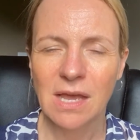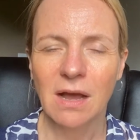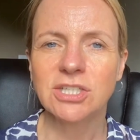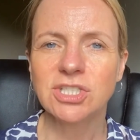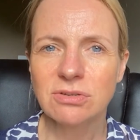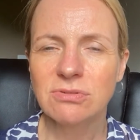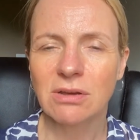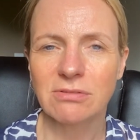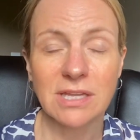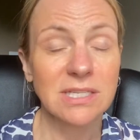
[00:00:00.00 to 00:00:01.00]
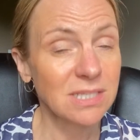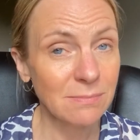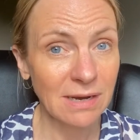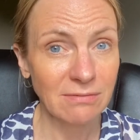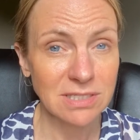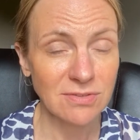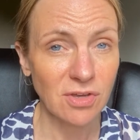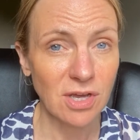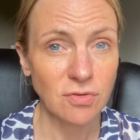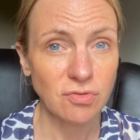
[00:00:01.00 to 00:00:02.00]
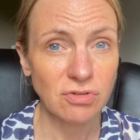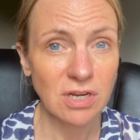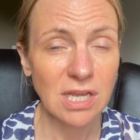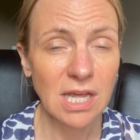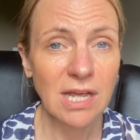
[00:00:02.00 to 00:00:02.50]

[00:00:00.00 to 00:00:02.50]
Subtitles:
I do know that in some areas of the country,